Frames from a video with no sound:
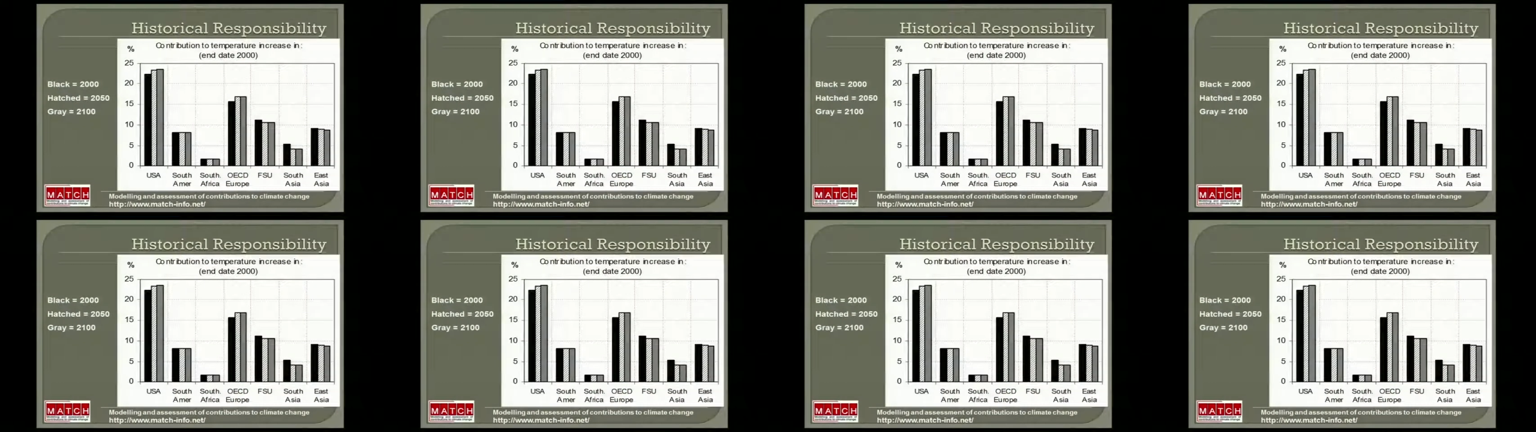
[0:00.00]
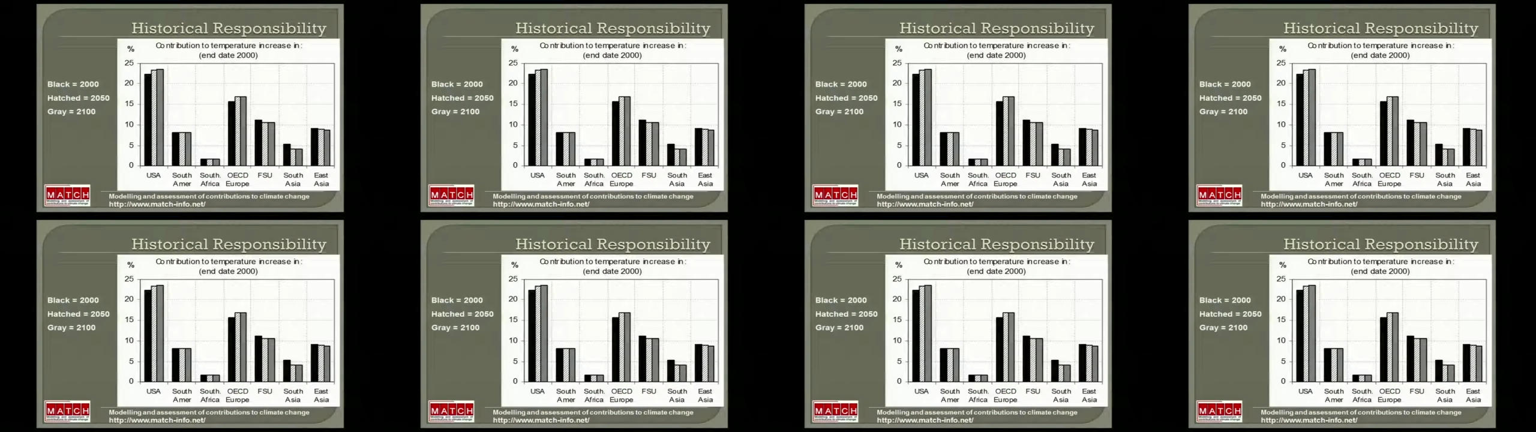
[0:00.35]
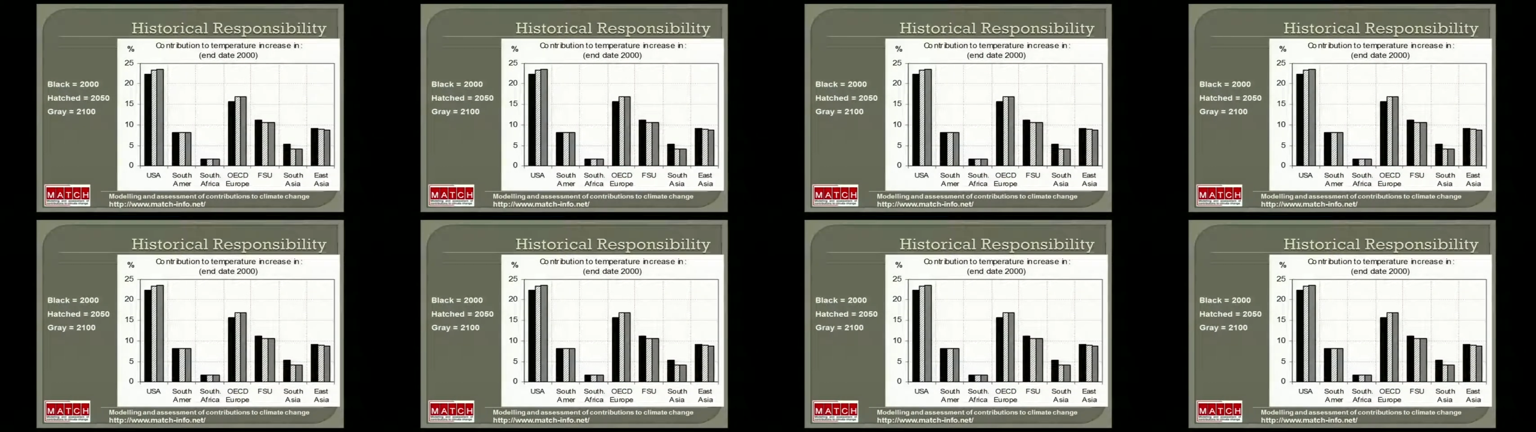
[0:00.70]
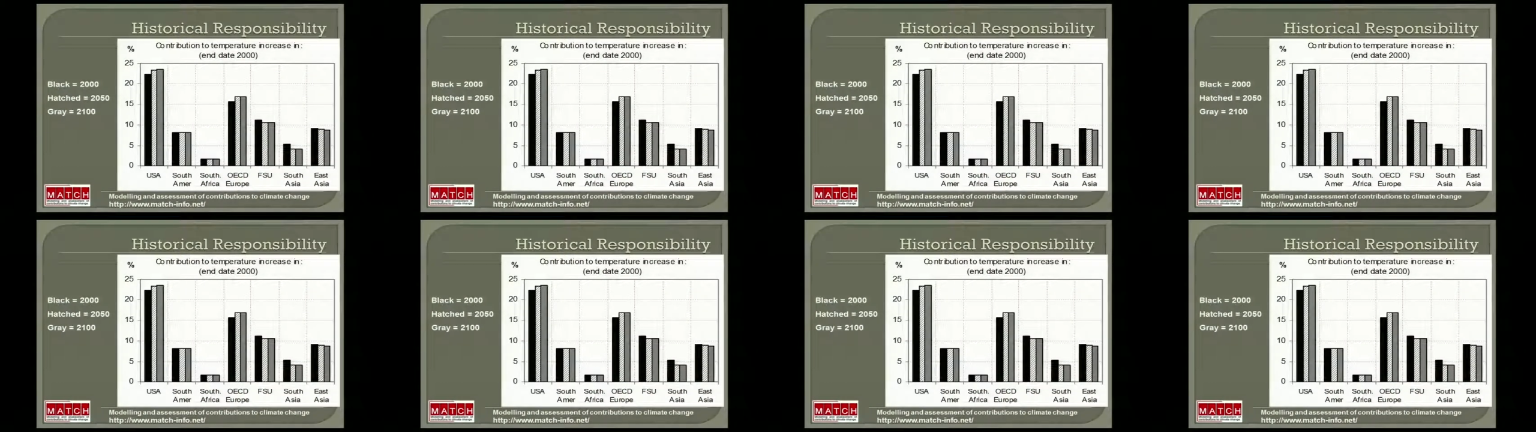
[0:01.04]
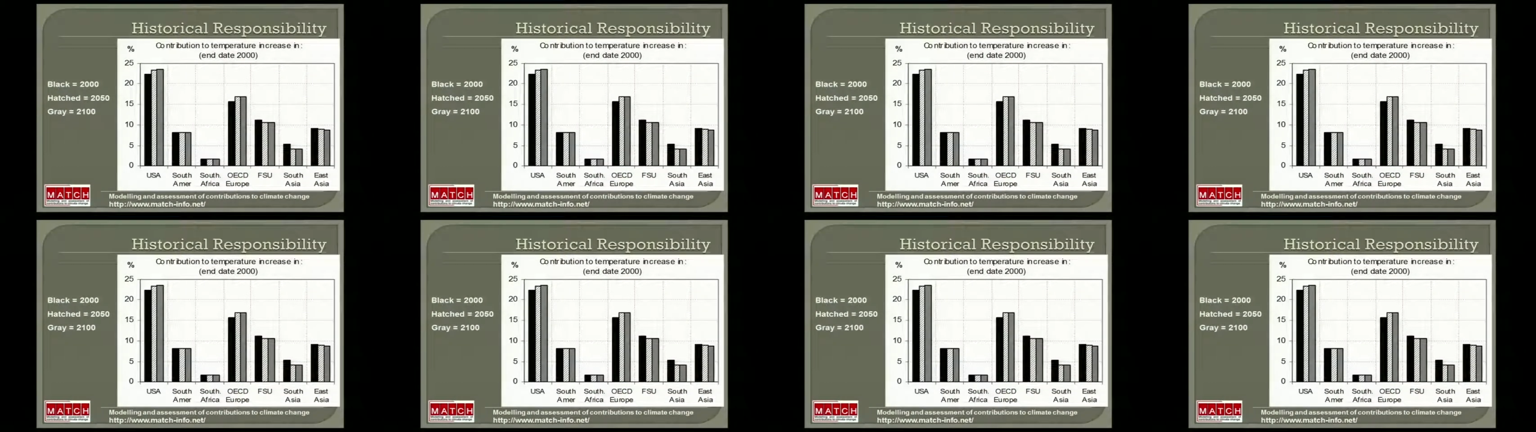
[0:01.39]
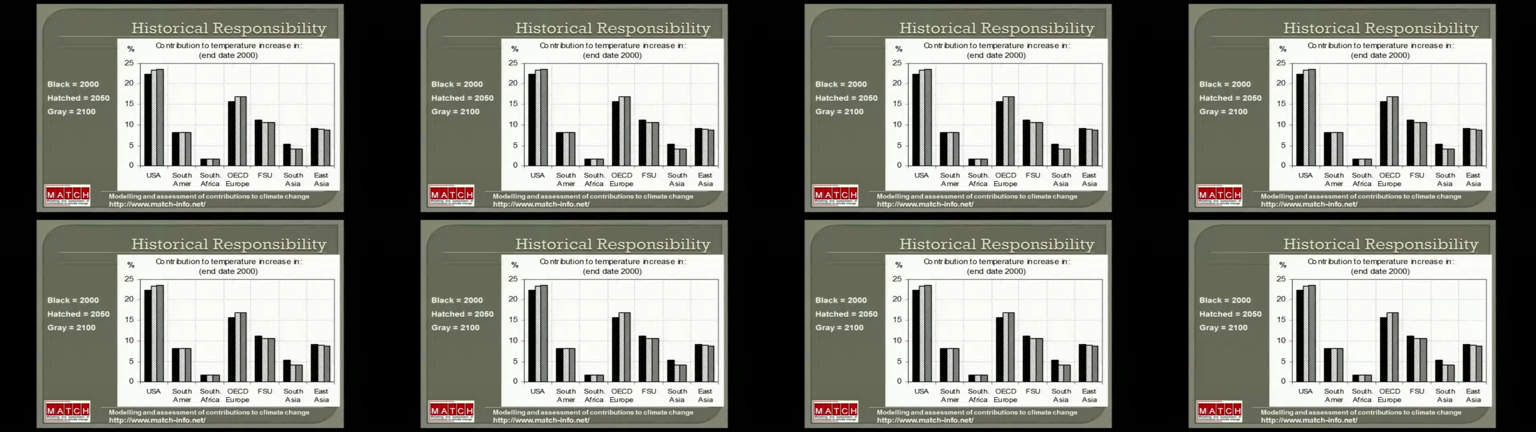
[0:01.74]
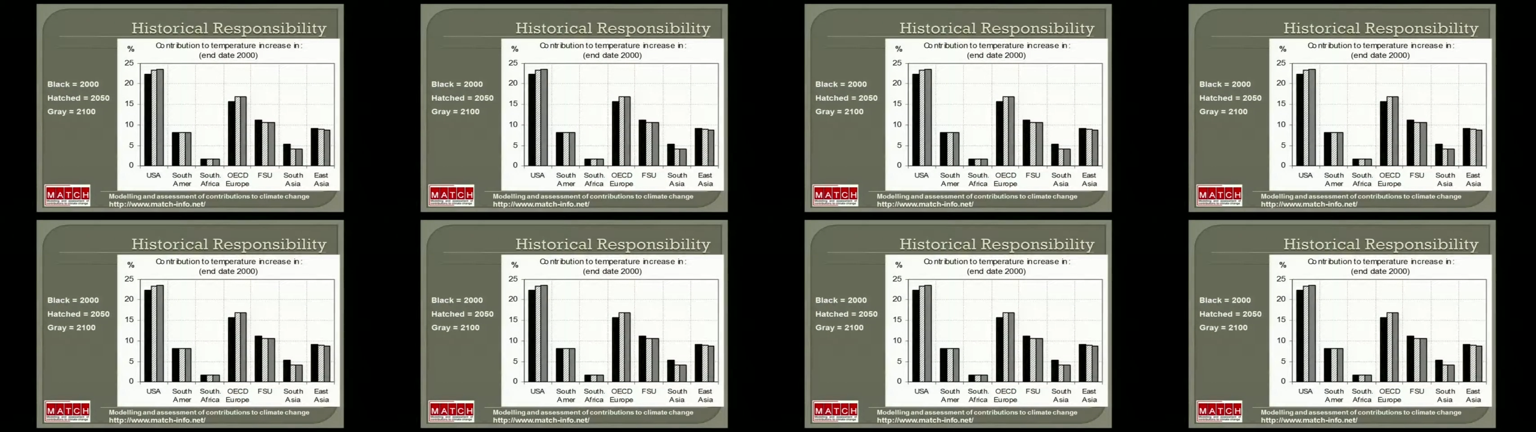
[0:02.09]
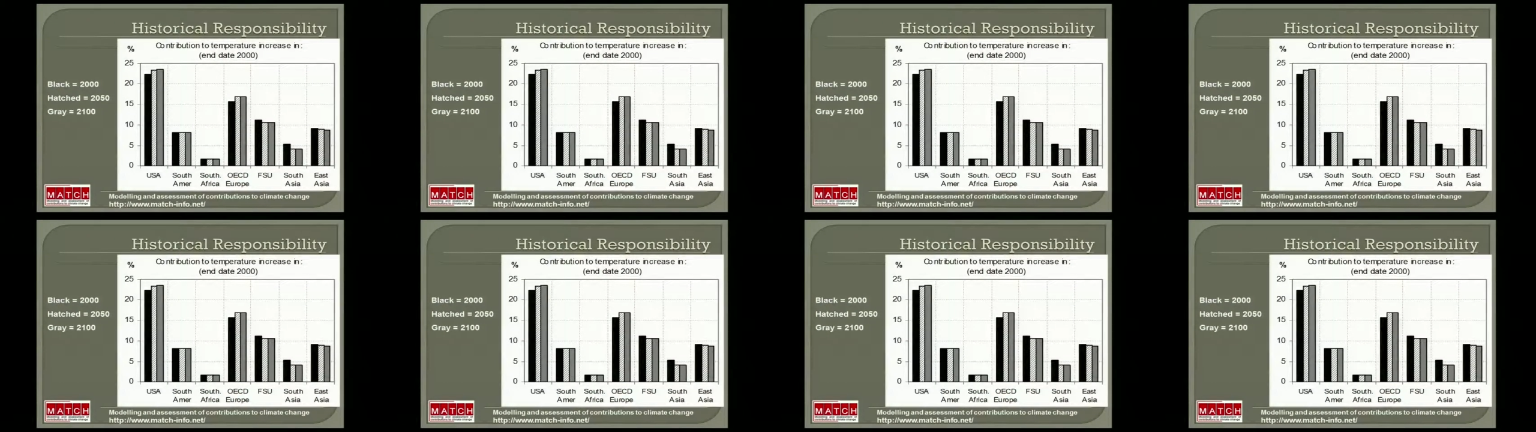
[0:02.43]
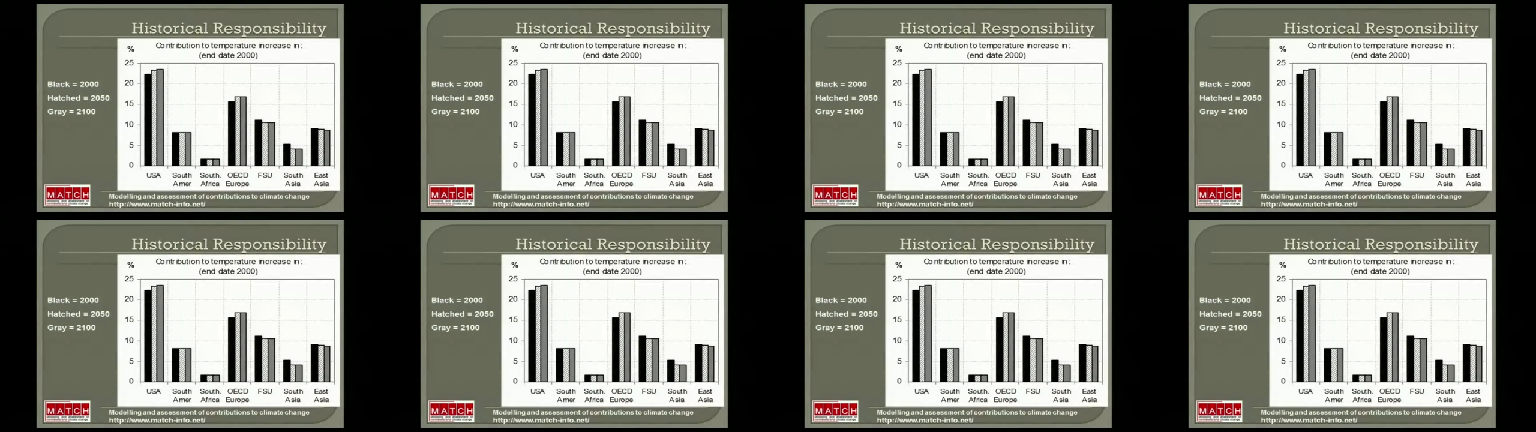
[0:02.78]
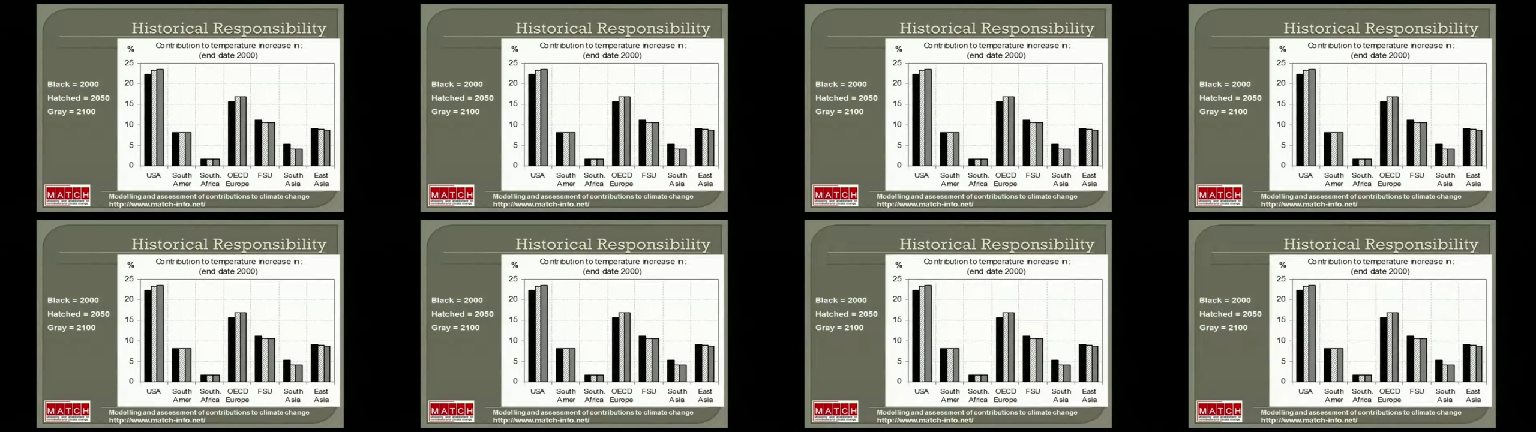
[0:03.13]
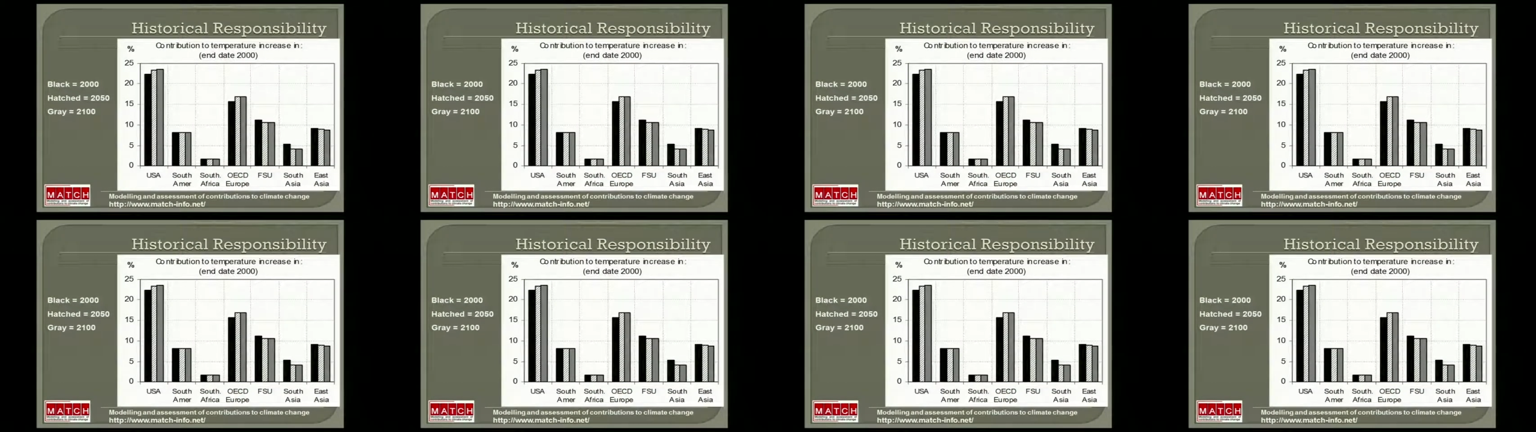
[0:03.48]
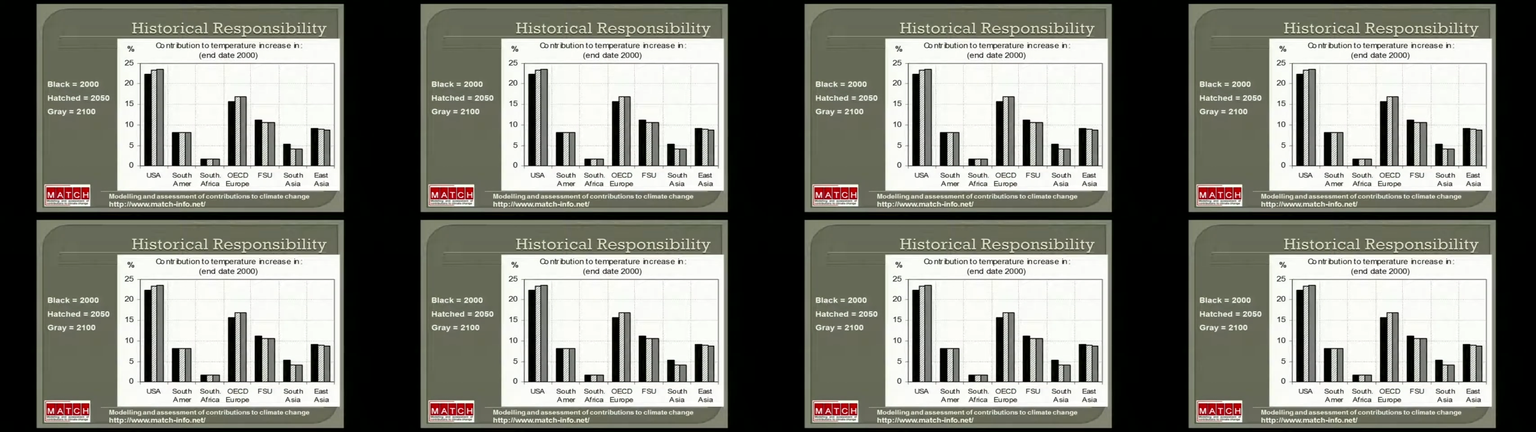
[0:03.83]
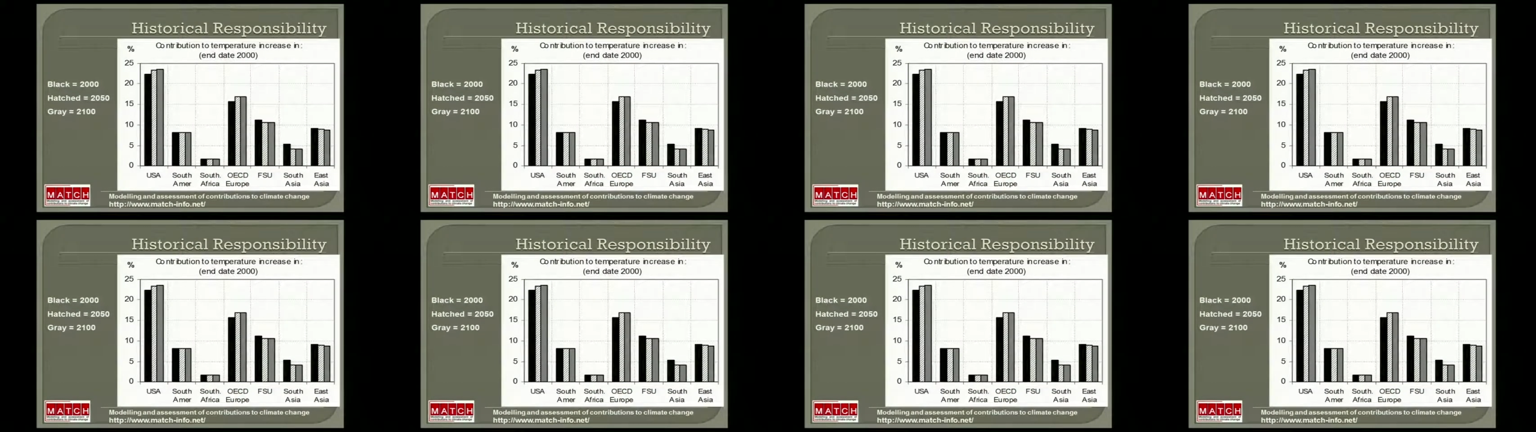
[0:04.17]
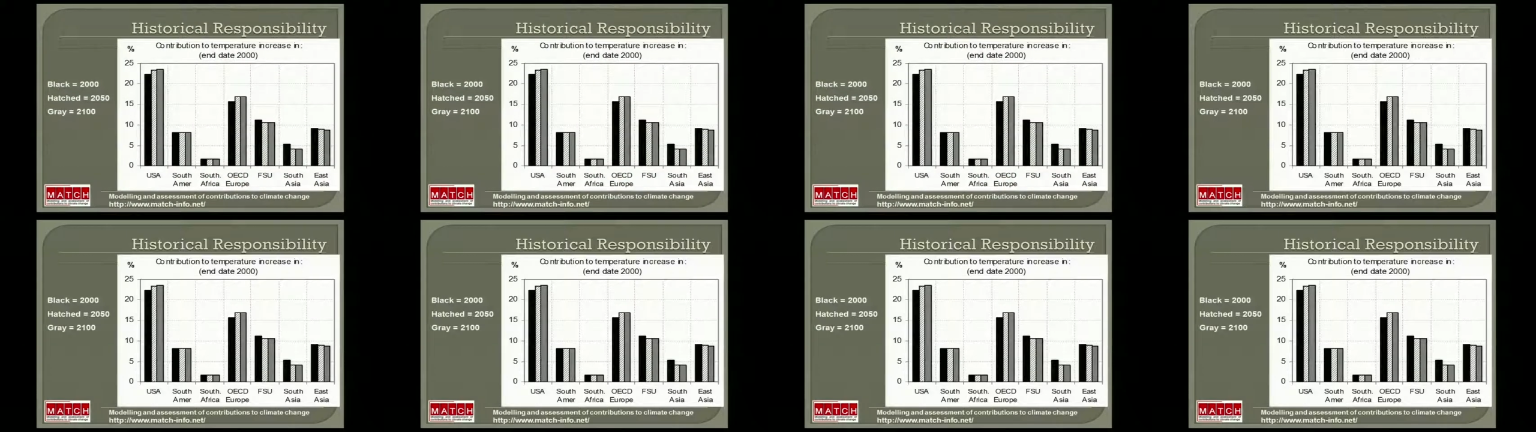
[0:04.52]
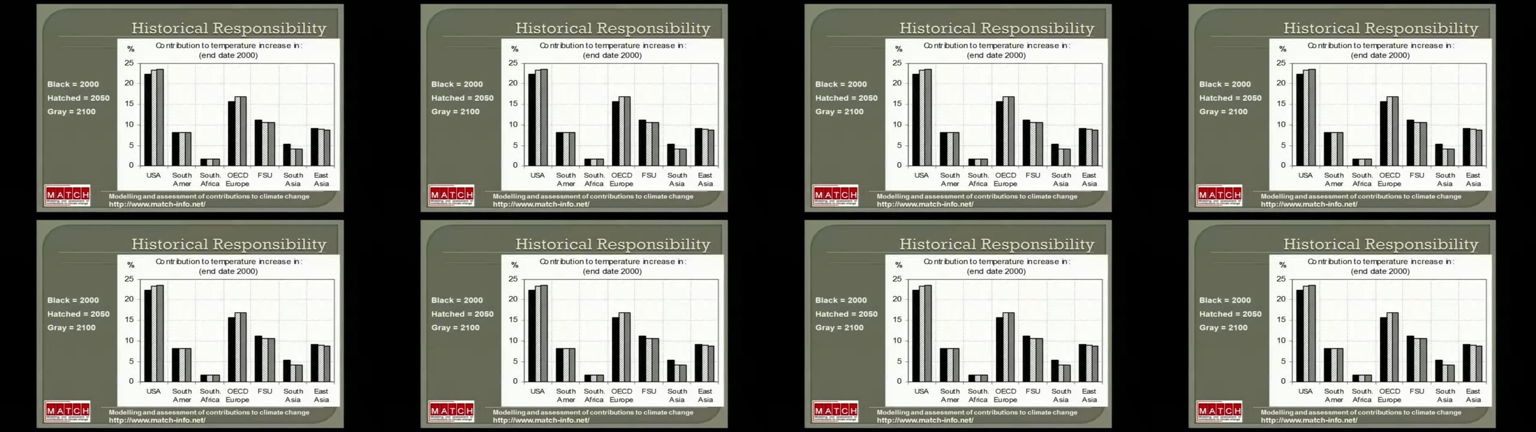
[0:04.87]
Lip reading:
Nobody's mouth can be seen.